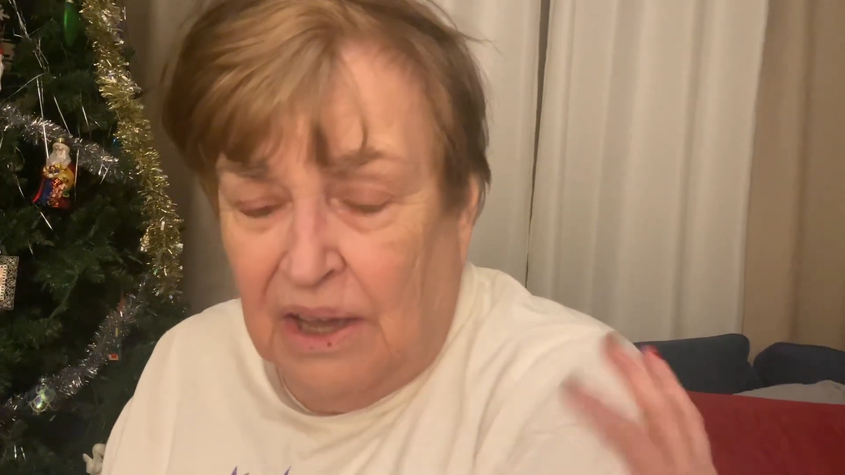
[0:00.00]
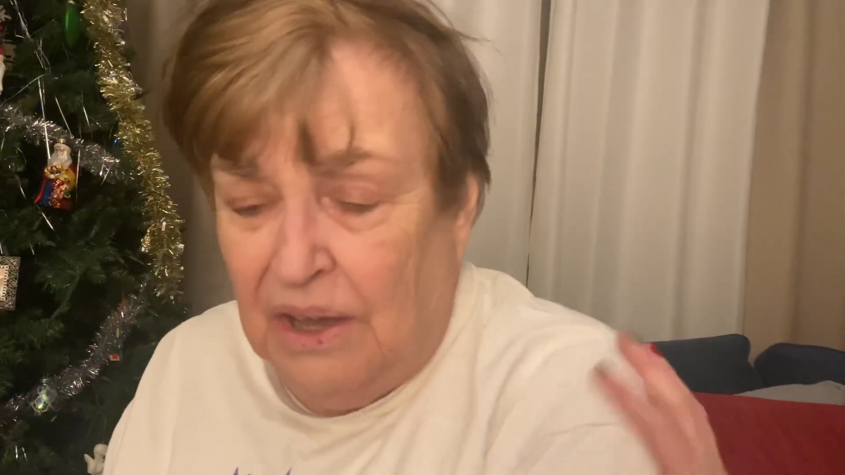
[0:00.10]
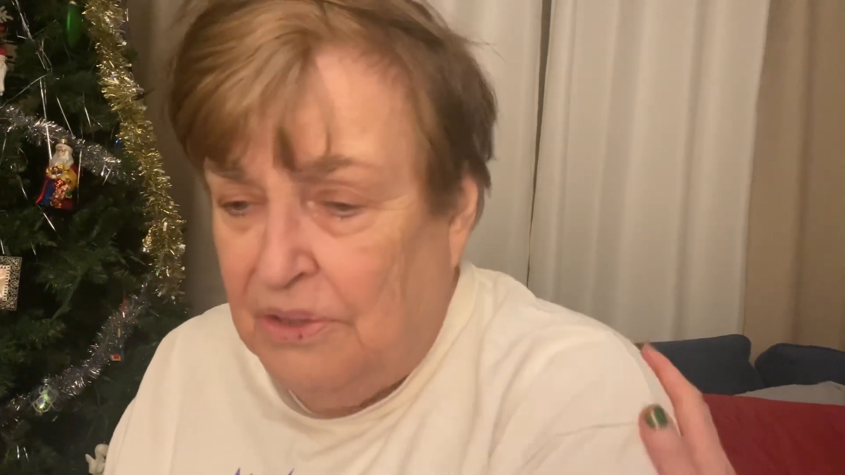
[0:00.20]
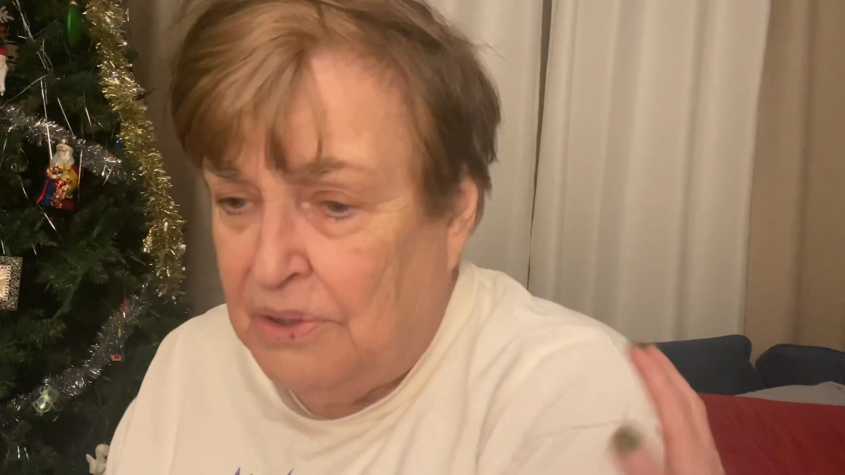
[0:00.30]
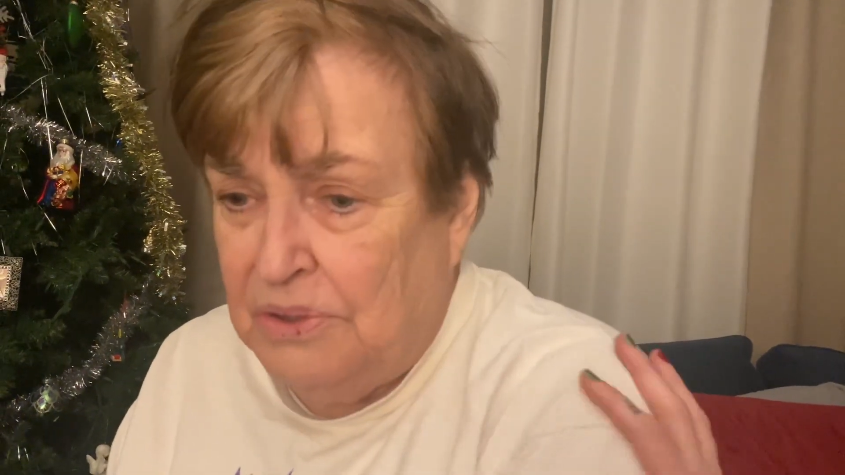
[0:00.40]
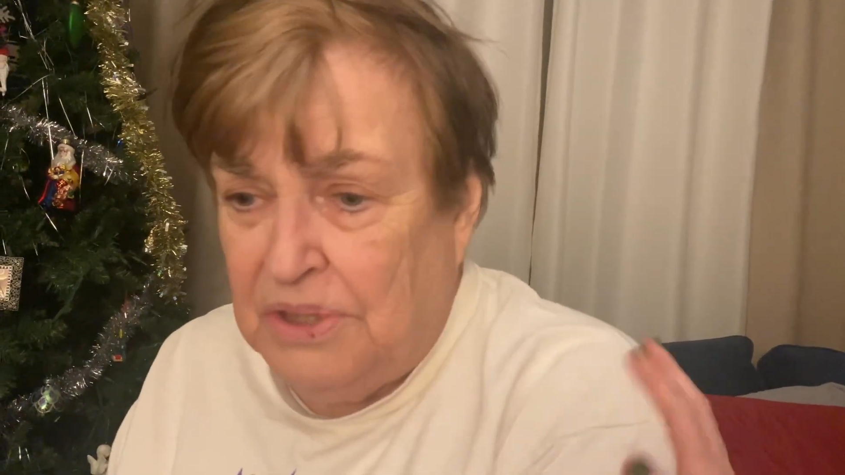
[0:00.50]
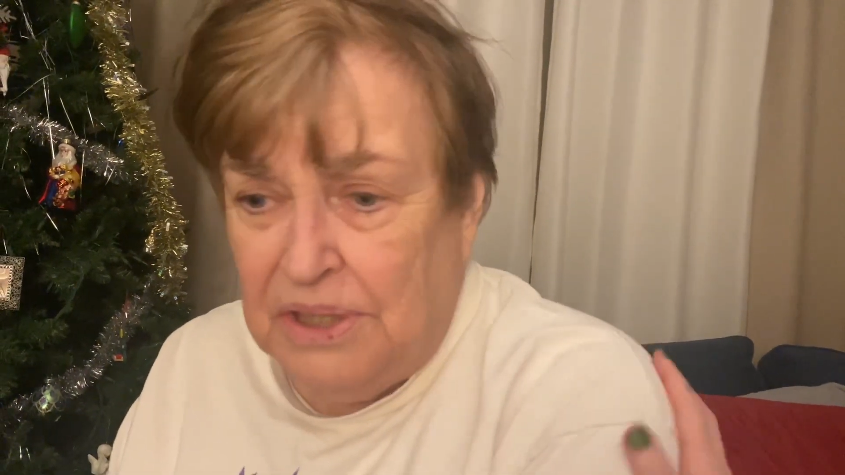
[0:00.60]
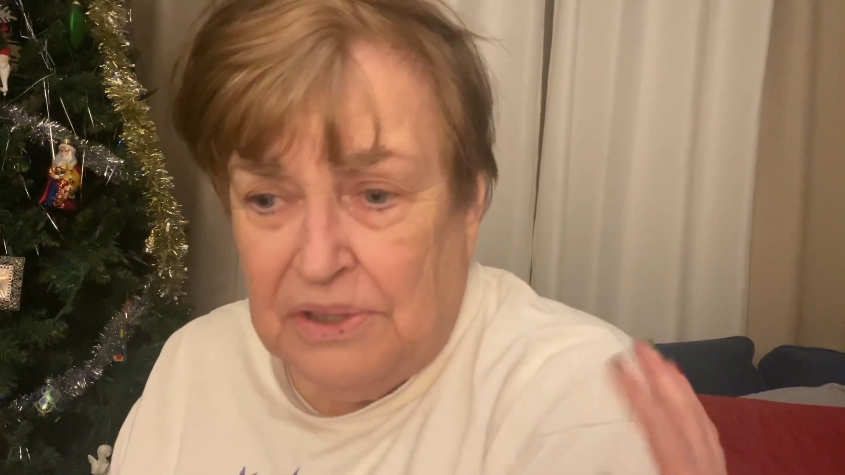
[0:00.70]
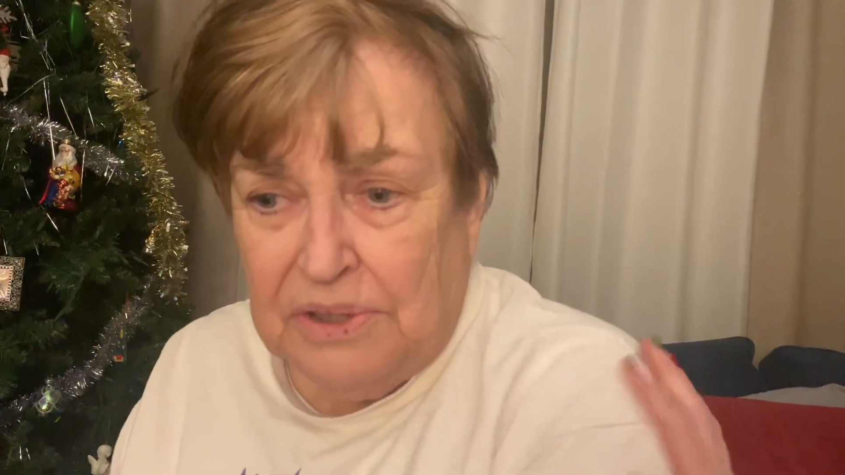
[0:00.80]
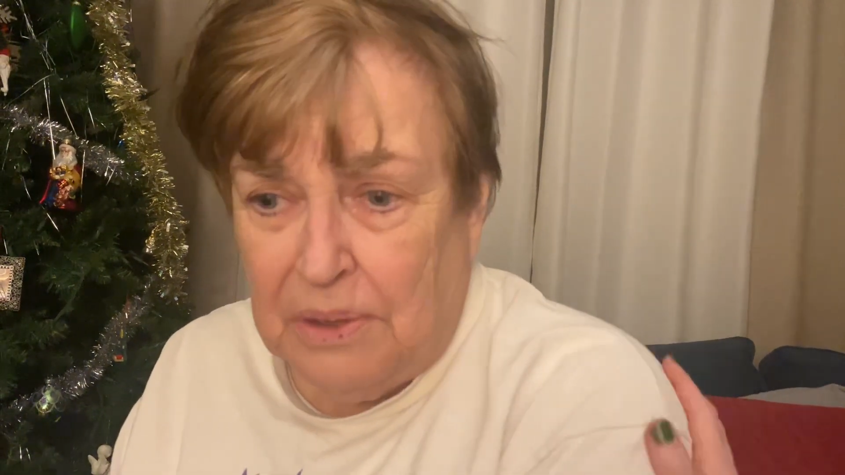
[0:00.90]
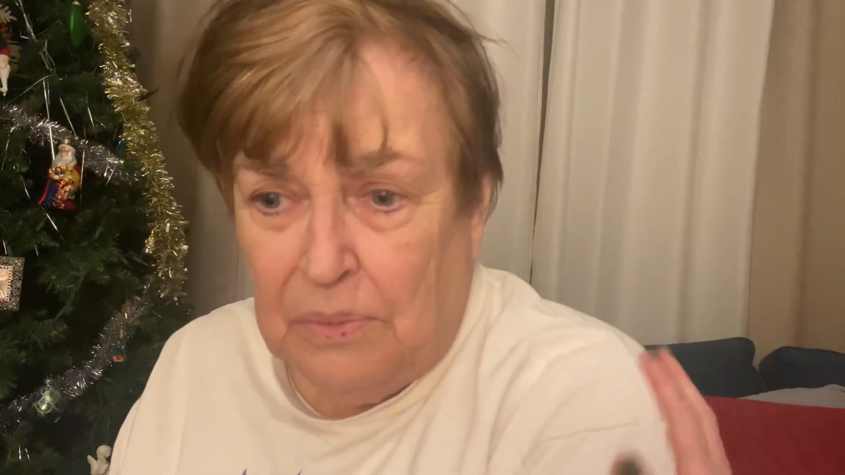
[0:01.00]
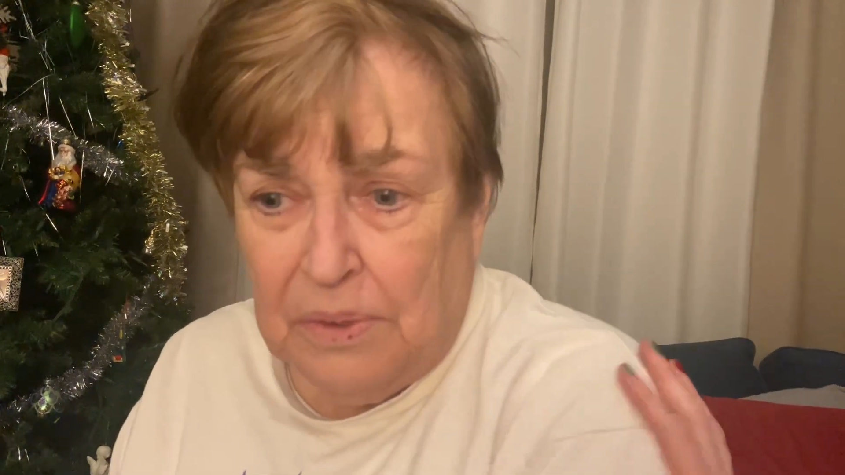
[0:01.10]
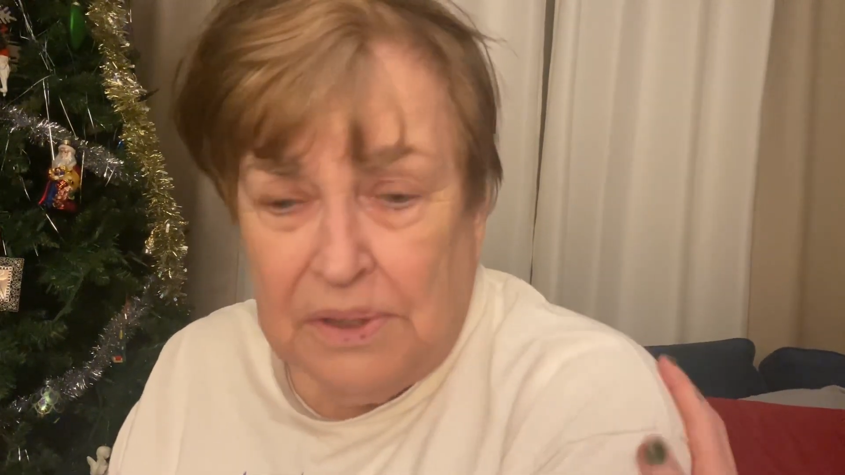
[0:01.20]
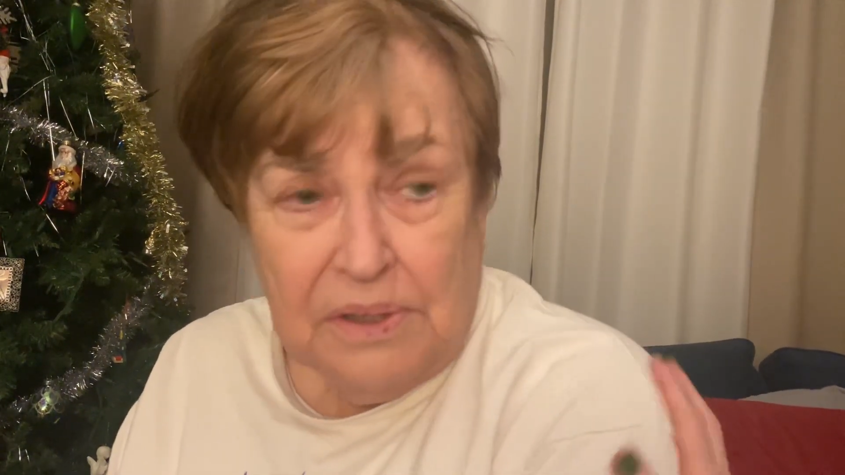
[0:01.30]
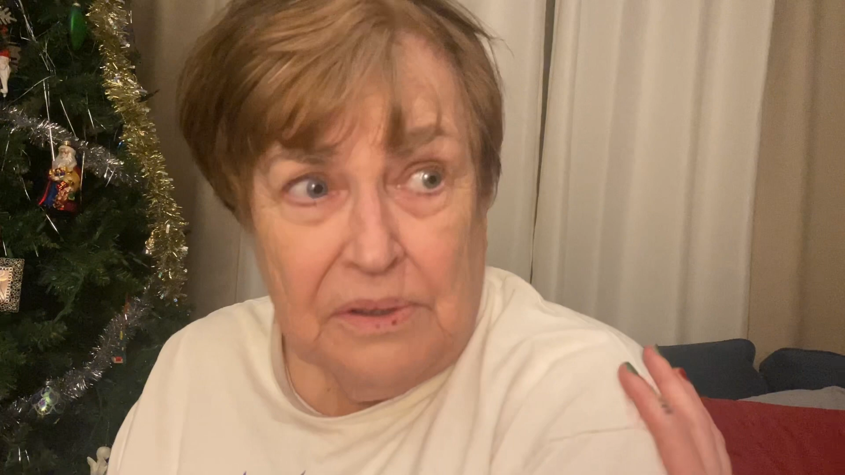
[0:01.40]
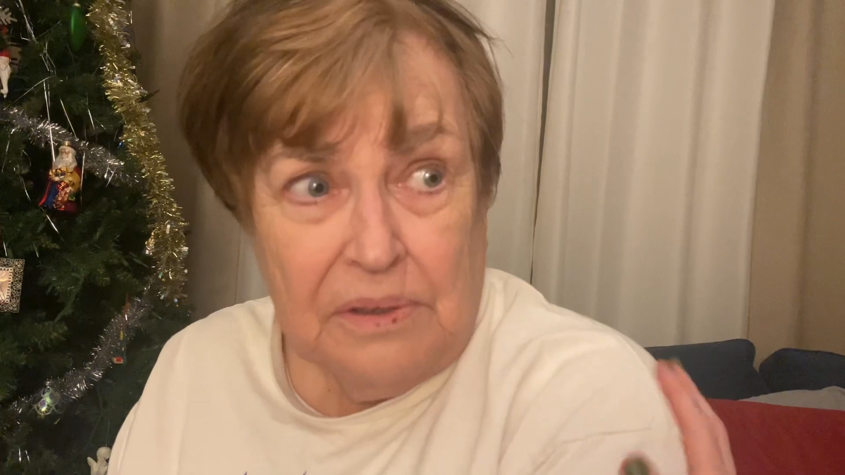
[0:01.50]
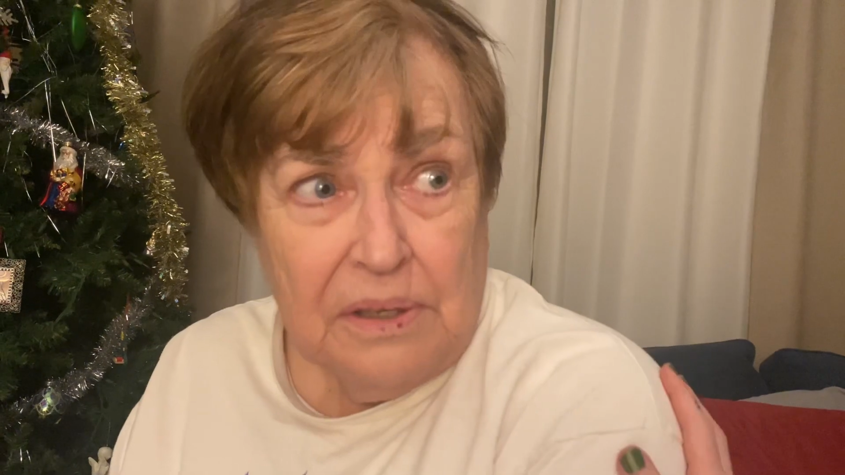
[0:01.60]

All those years I wondered.